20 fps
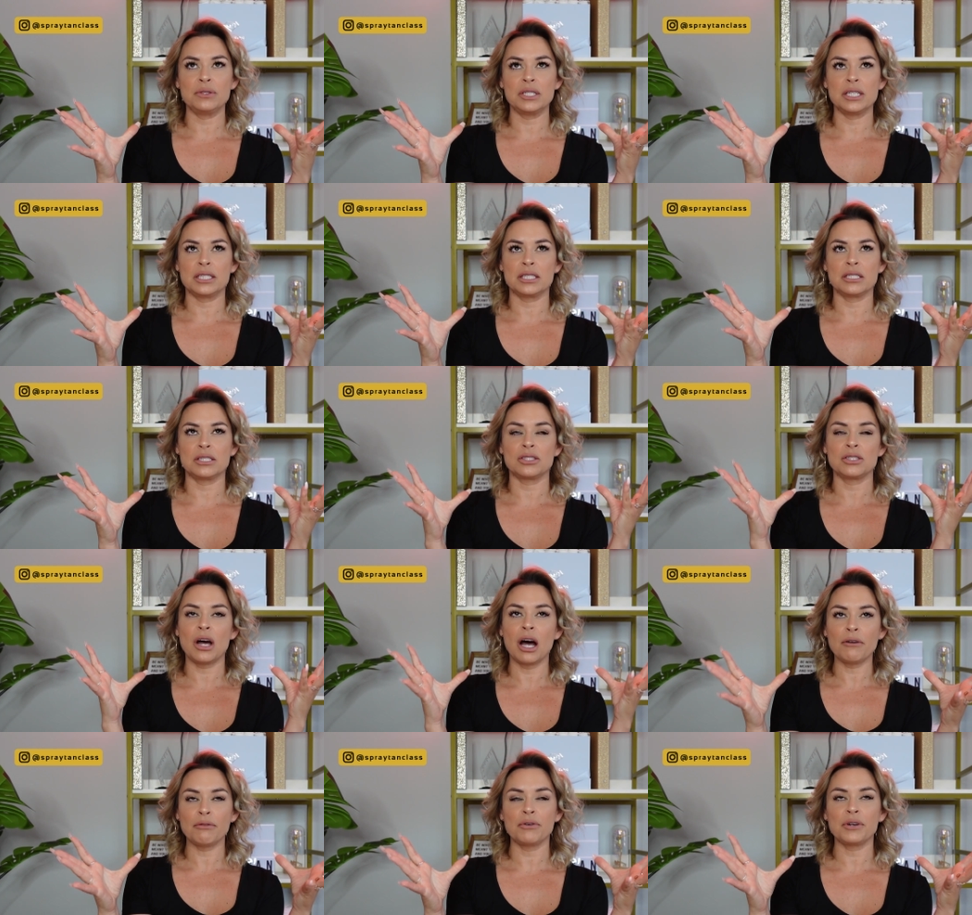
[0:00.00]
It's a
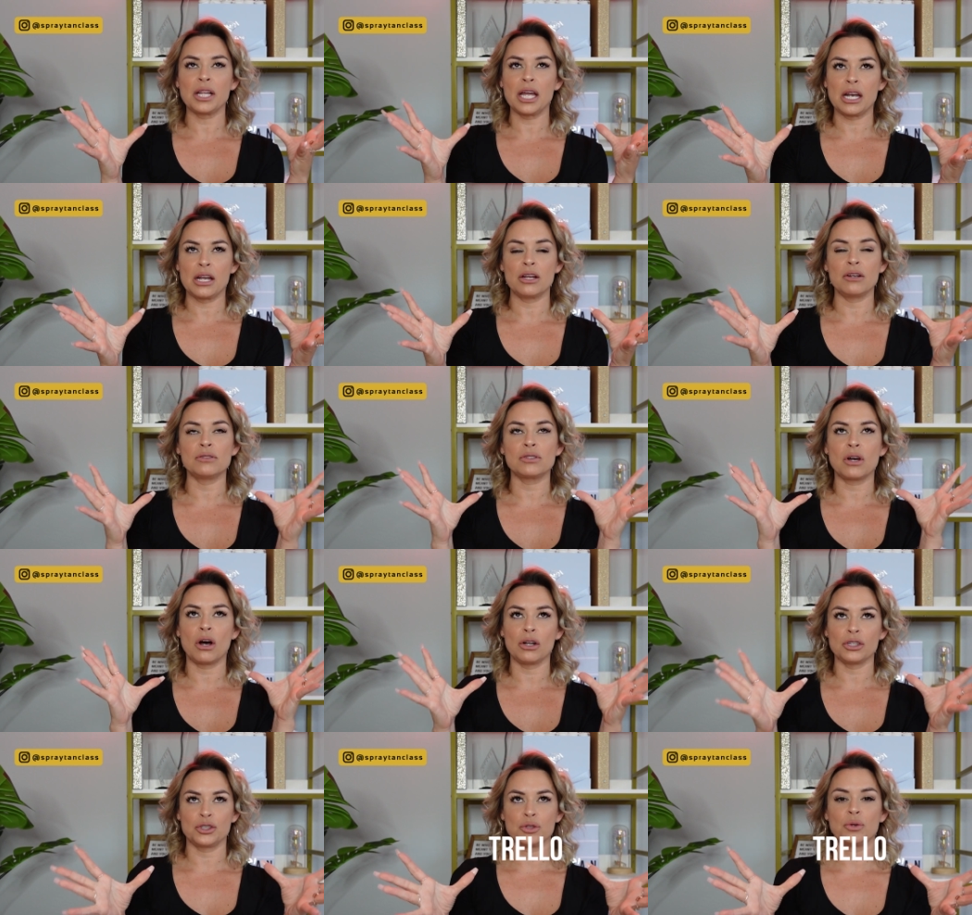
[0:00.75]
software that I use
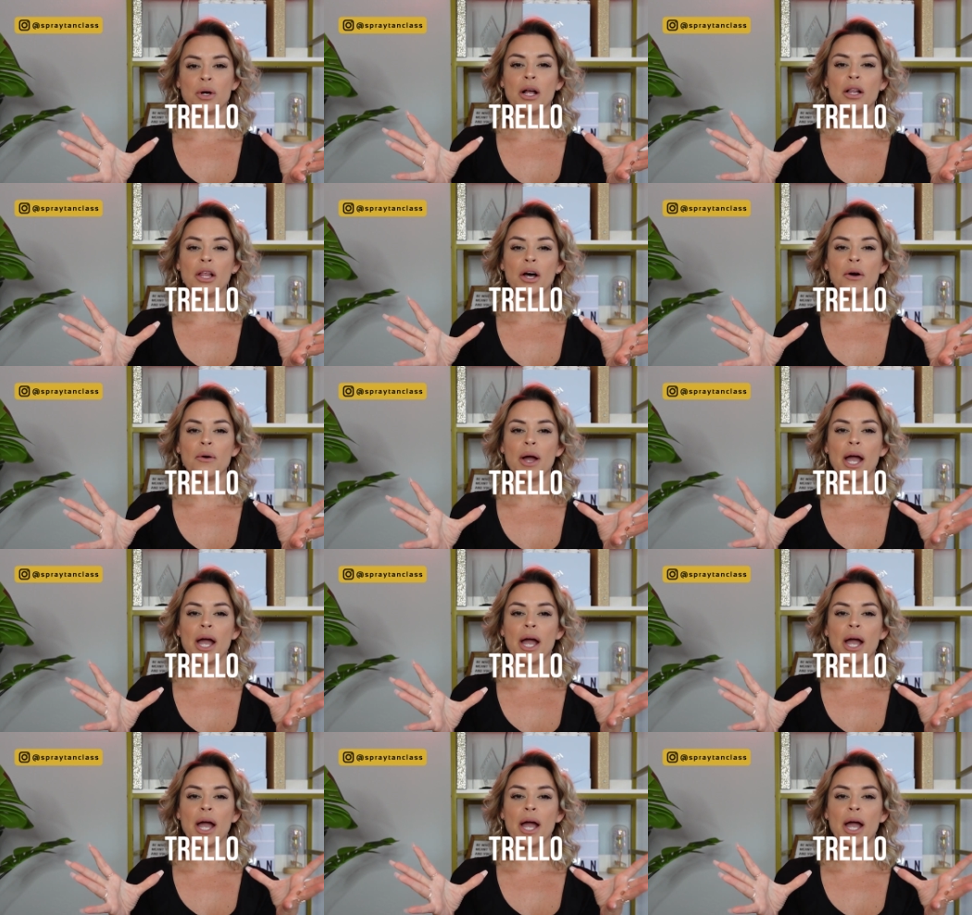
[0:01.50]
called Trello,